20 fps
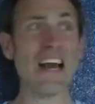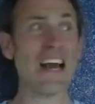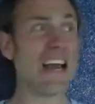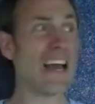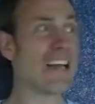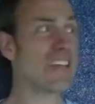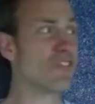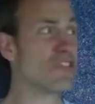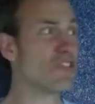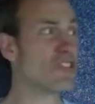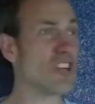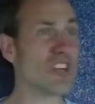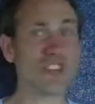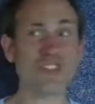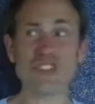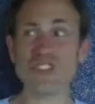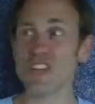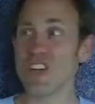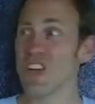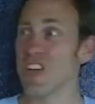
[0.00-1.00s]
It's
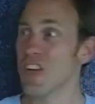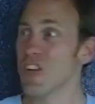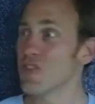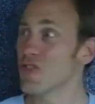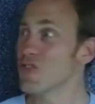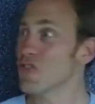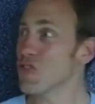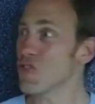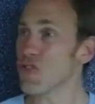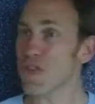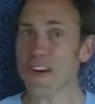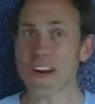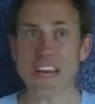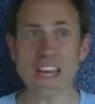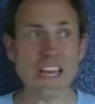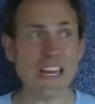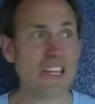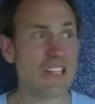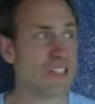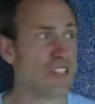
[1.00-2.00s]
just
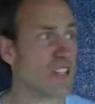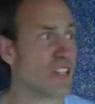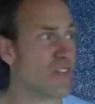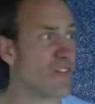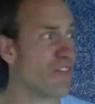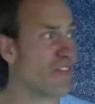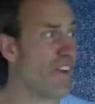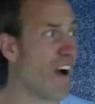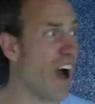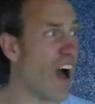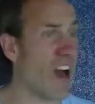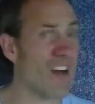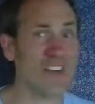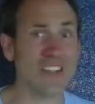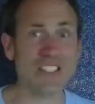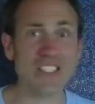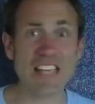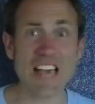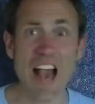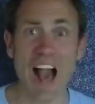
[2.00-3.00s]
trees as far
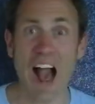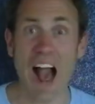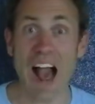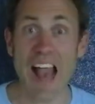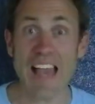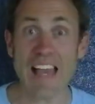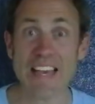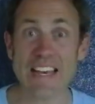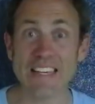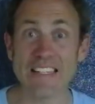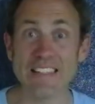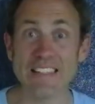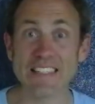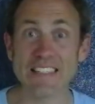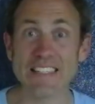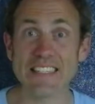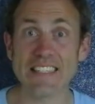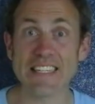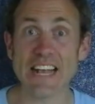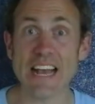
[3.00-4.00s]
as the eye can
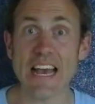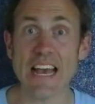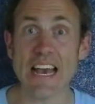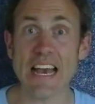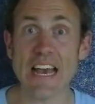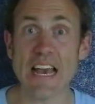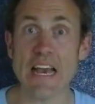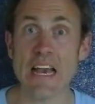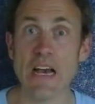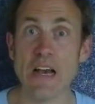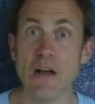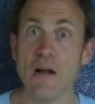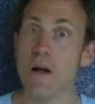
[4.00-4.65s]
see.